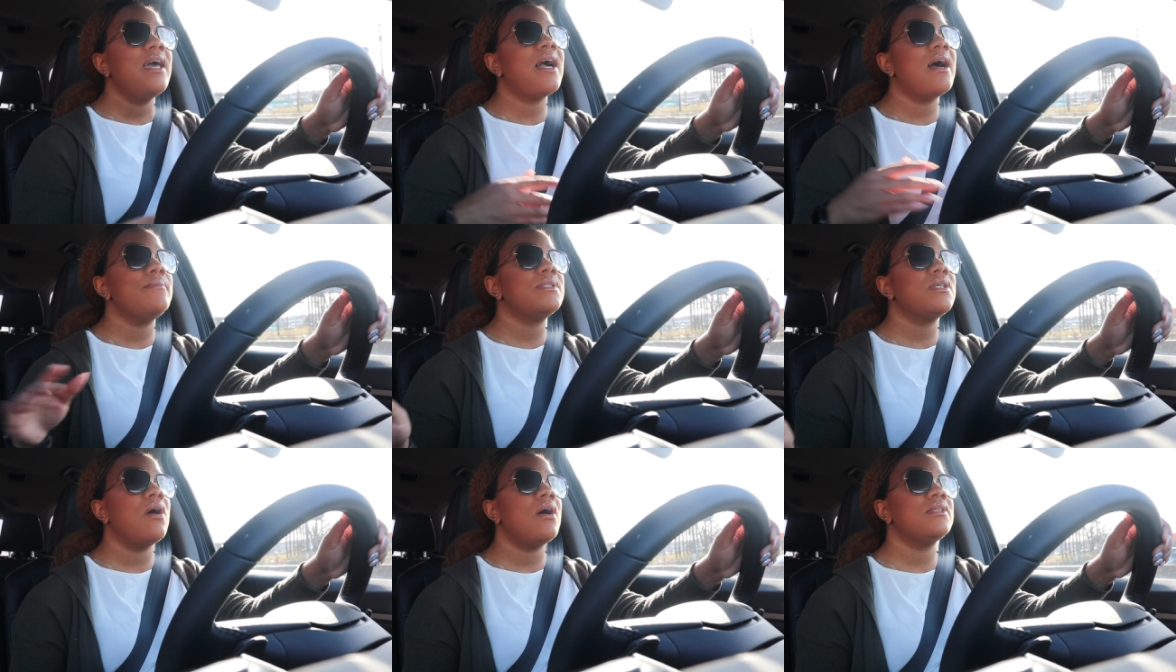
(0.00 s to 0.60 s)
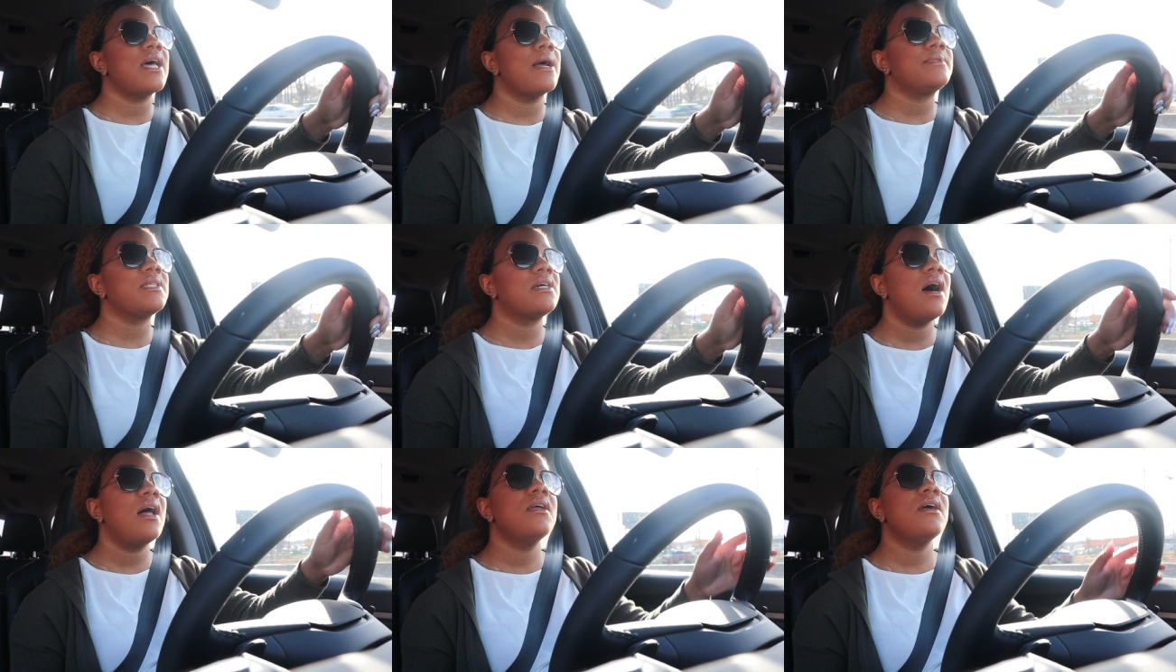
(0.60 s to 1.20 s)
Comes in all types
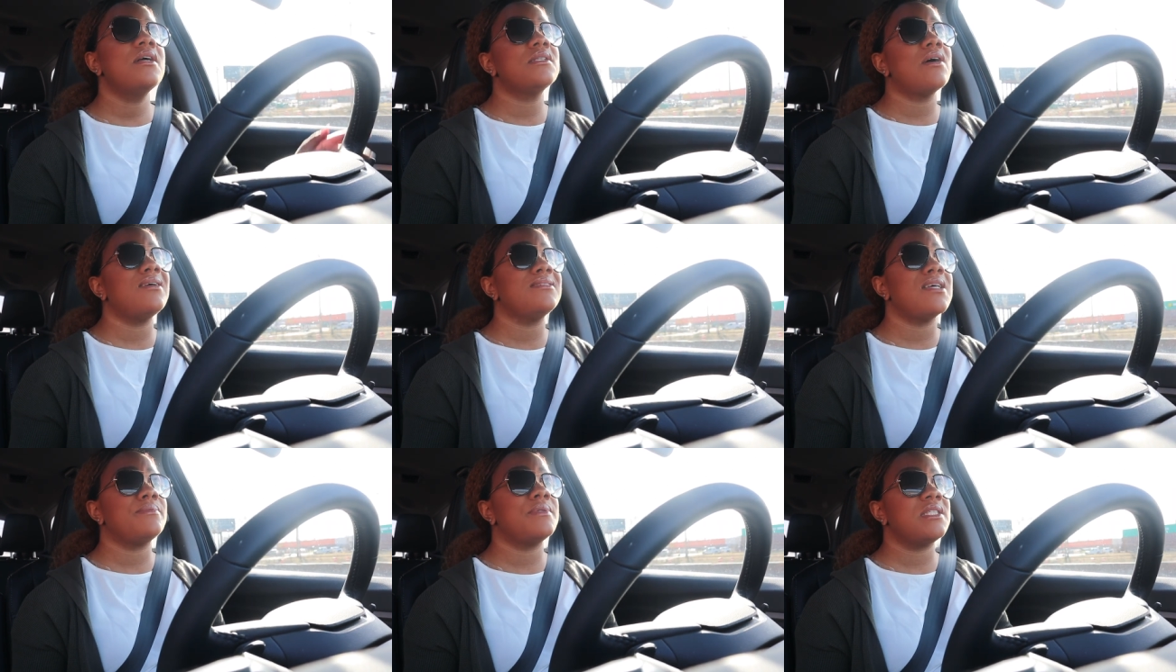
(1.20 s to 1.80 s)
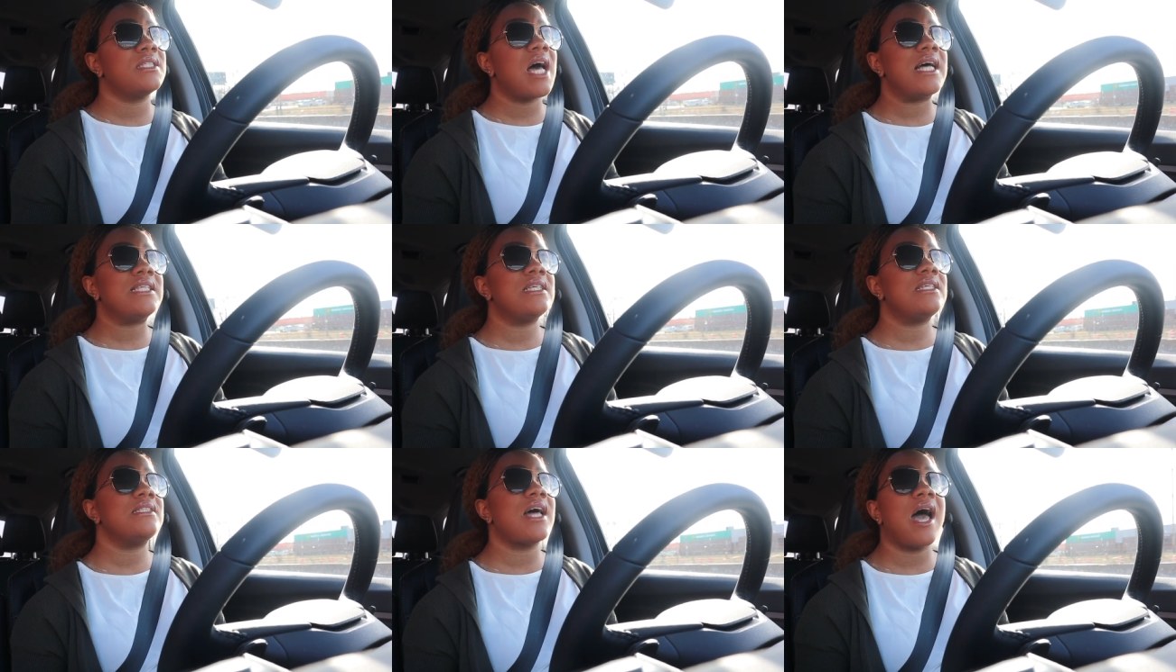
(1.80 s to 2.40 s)
of colors, all types of
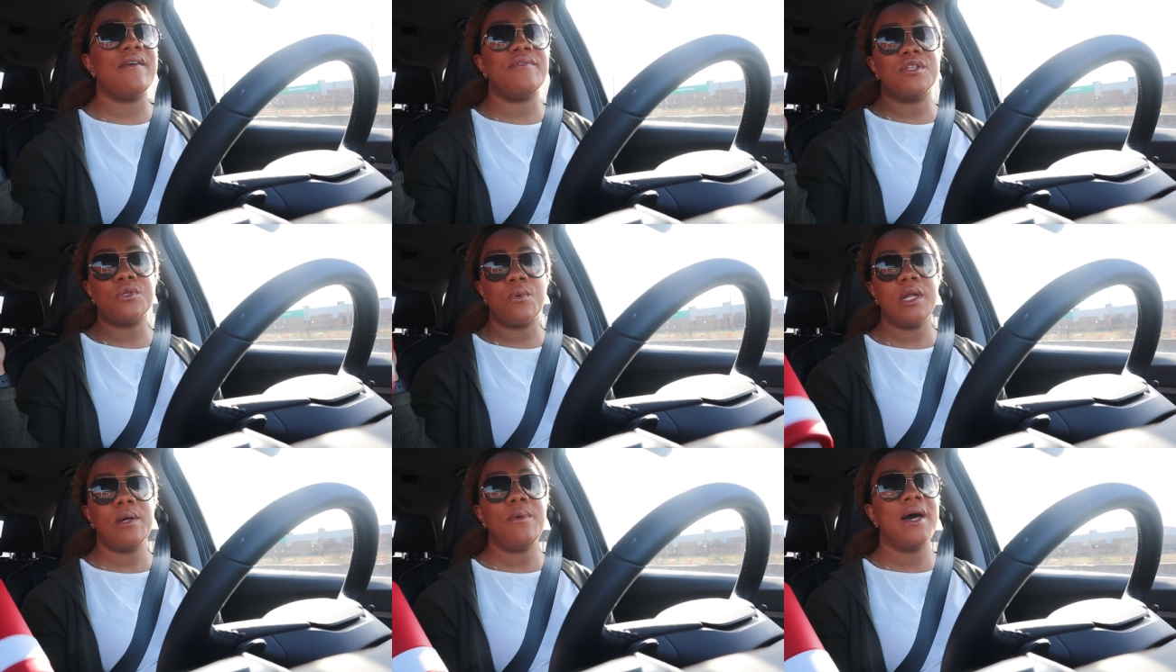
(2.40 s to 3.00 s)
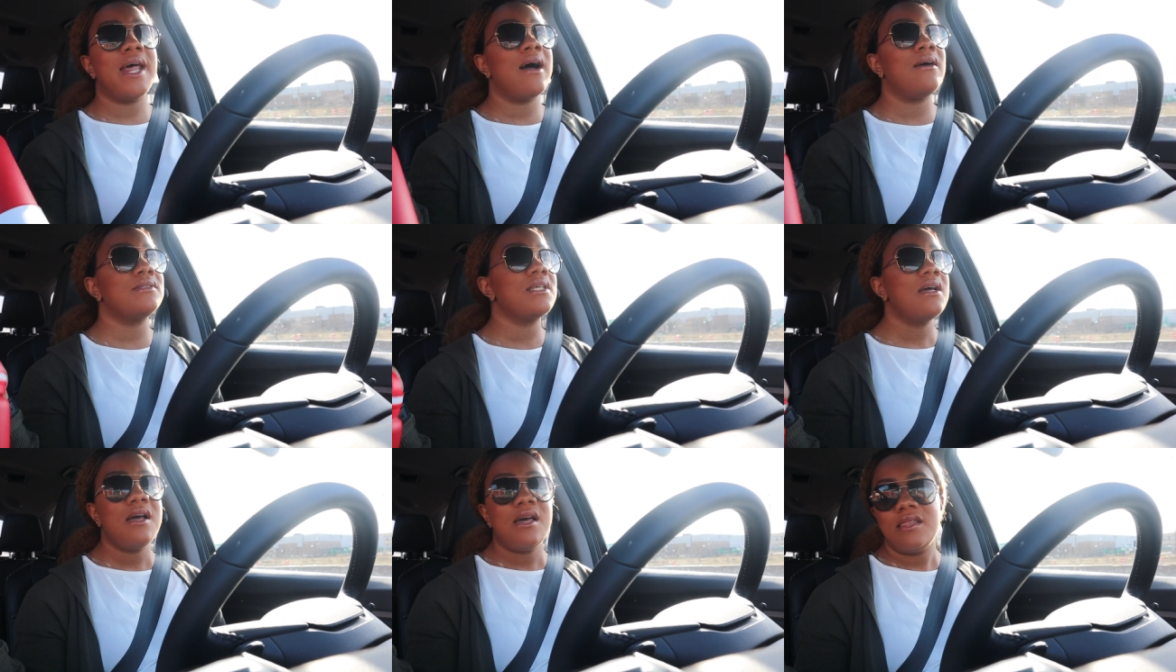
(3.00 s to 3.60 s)
sizes. I have a twenty-one
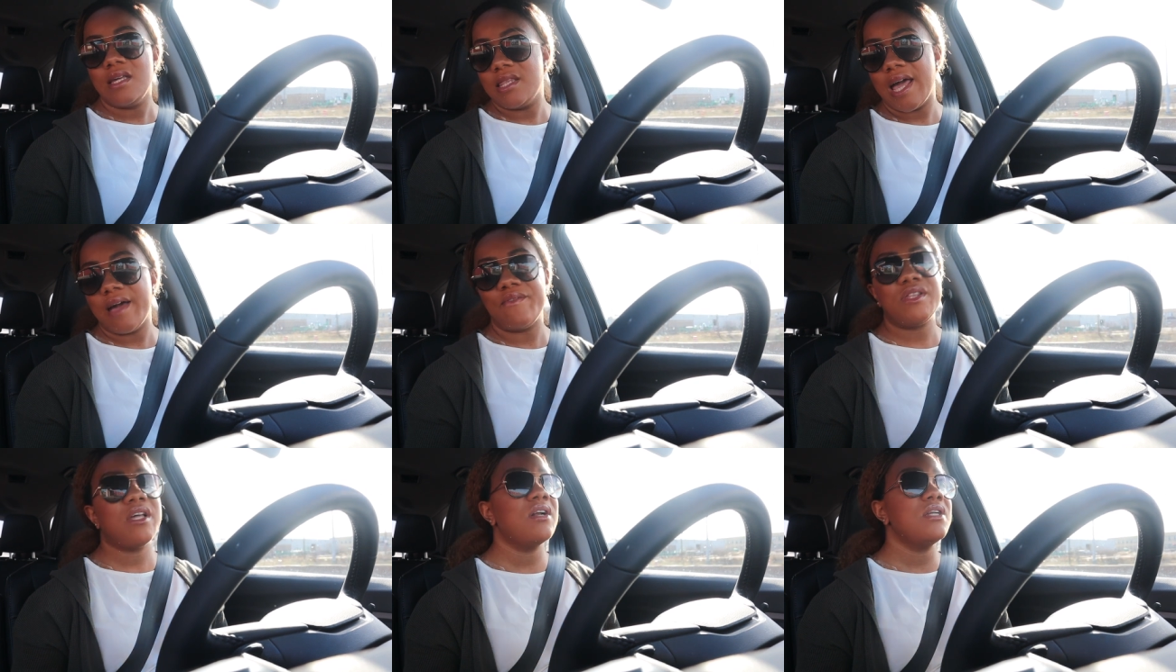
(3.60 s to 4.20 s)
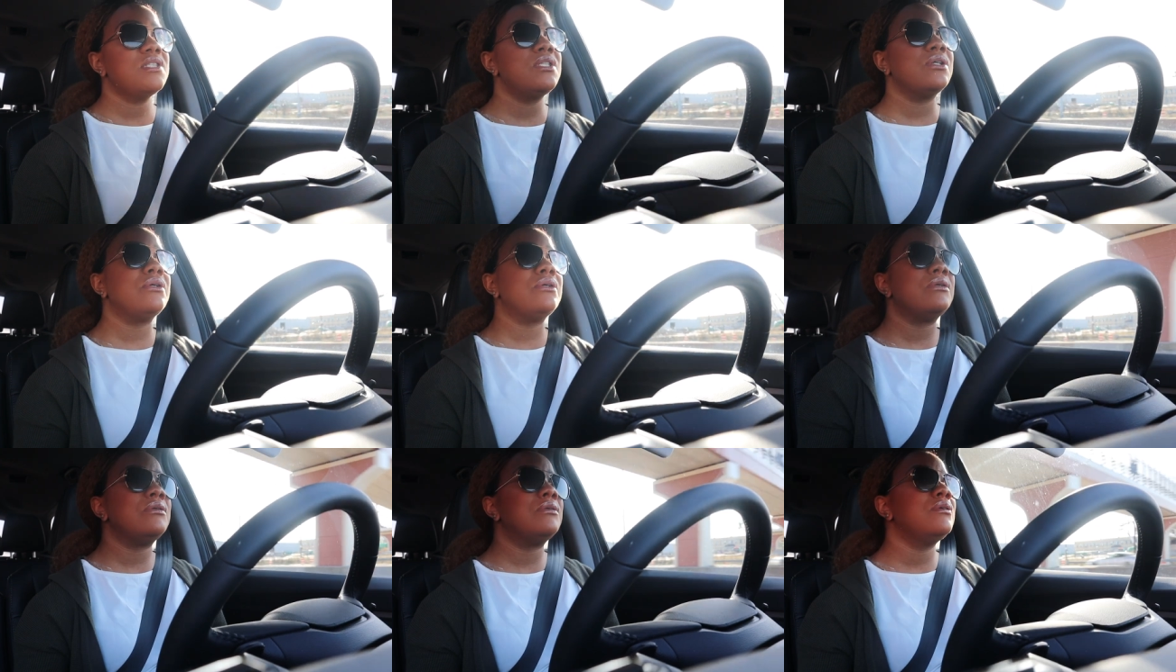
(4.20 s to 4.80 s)
ounce, I think they have a
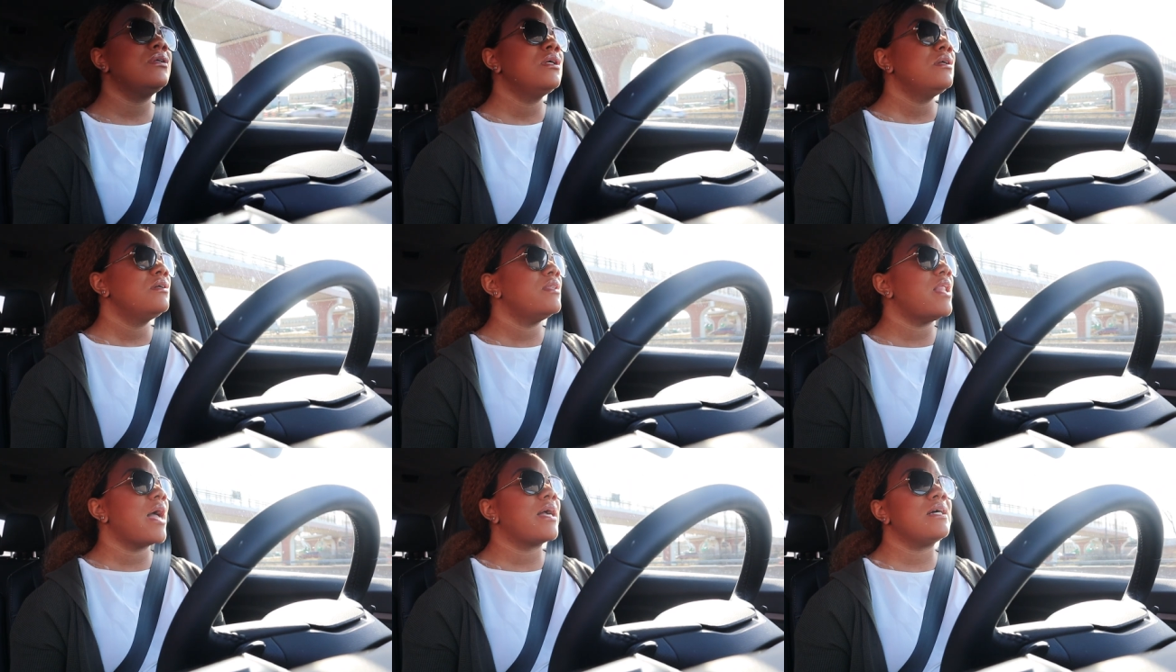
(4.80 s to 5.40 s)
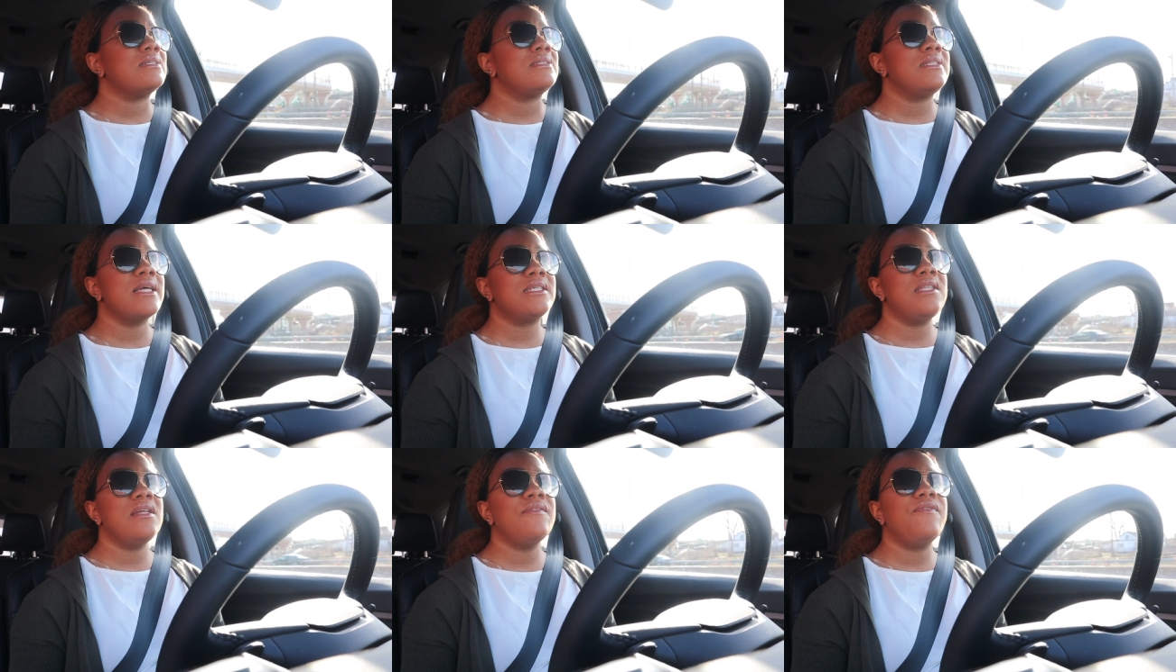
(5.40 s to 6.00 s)
thirty-two, like a
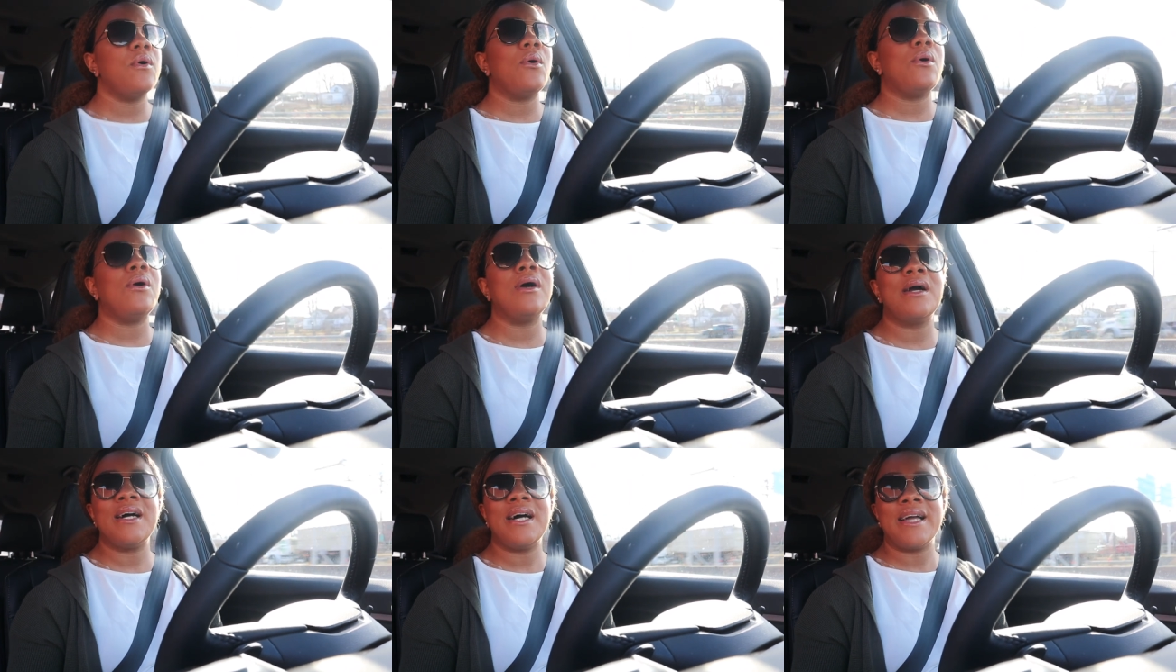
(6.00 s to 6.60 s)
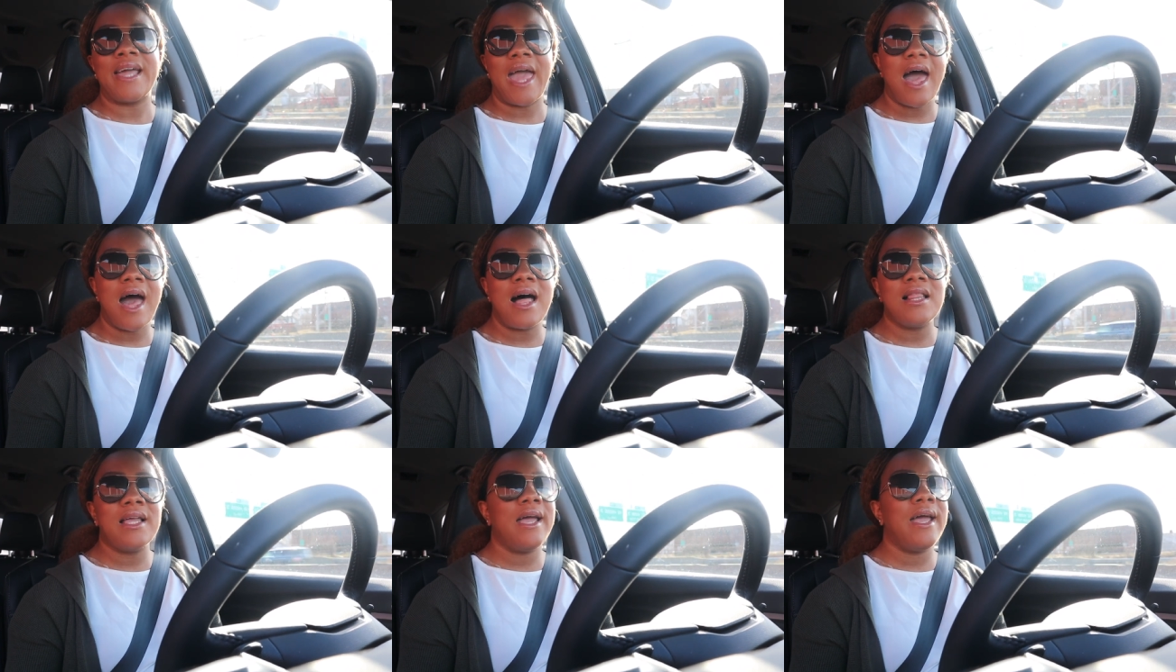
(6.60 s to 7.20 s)
sixty-four, a
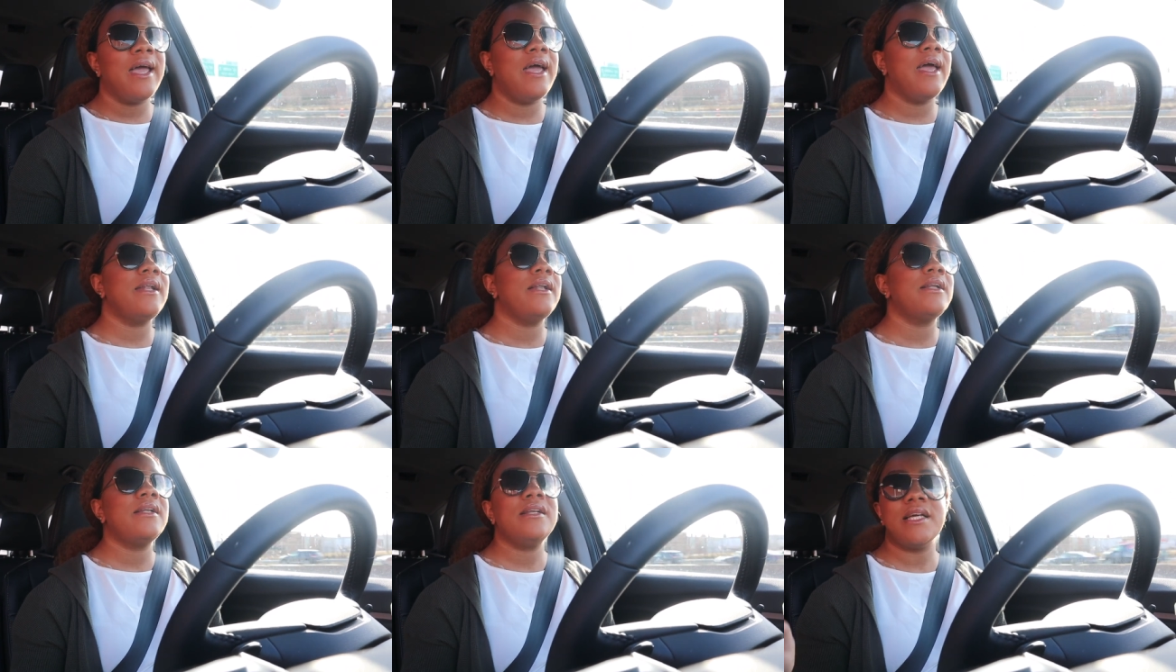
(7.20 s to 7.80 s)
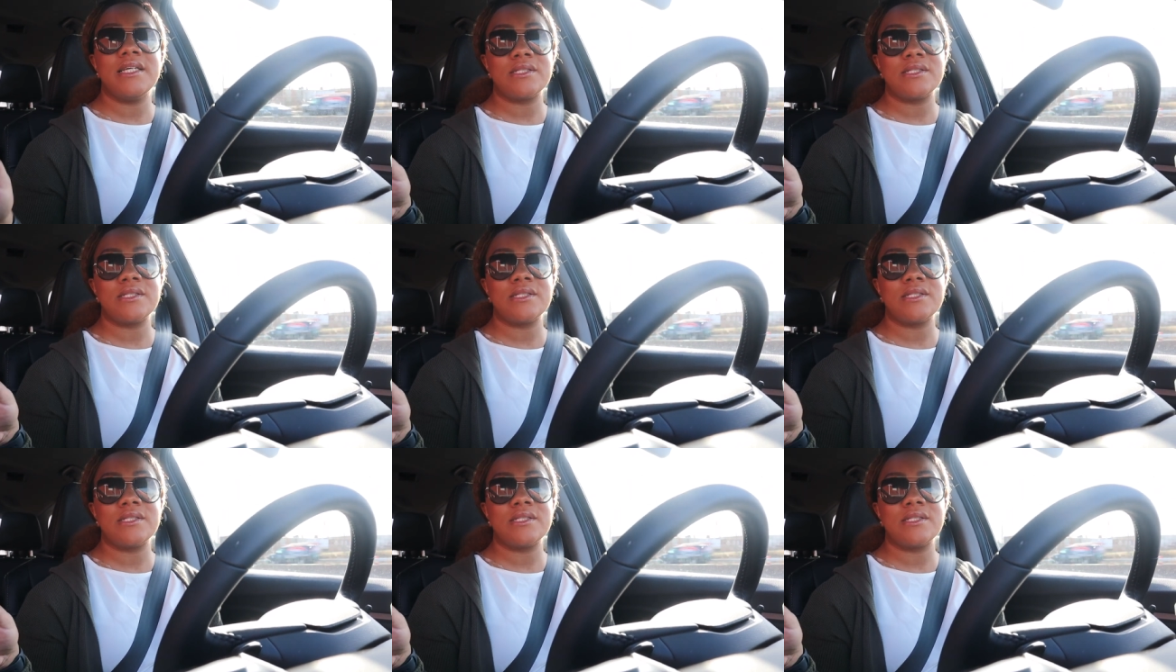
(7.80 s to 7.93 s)
gallon.